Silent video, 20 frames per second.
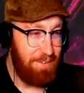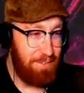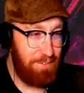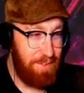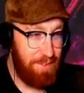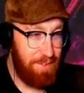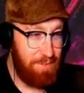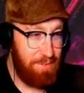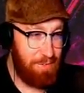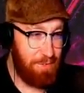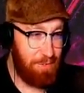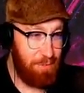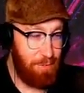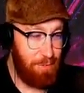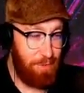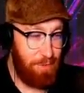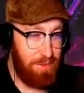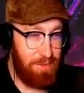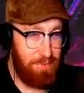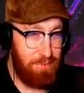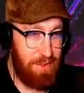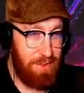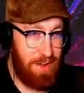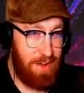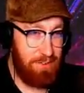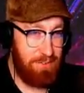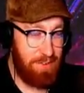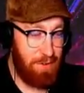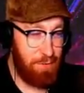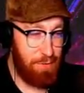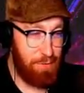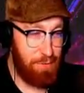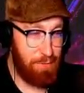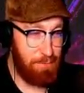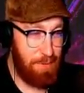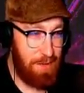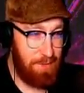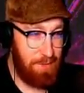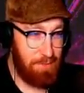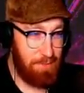restaurant 25,000
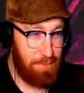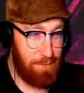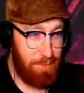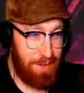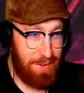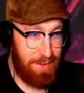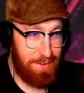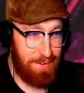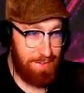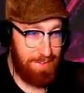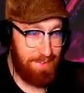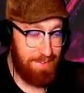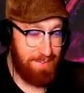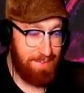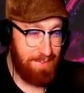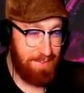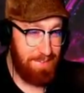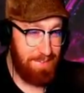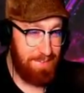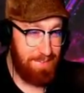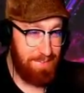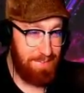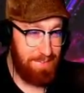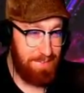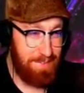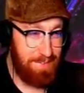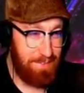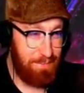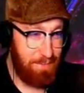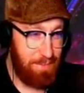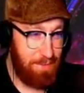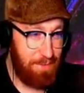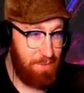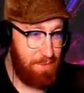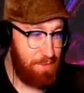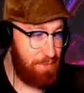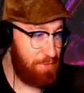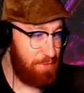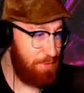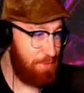miles away, which
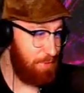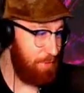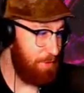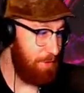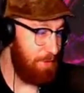is.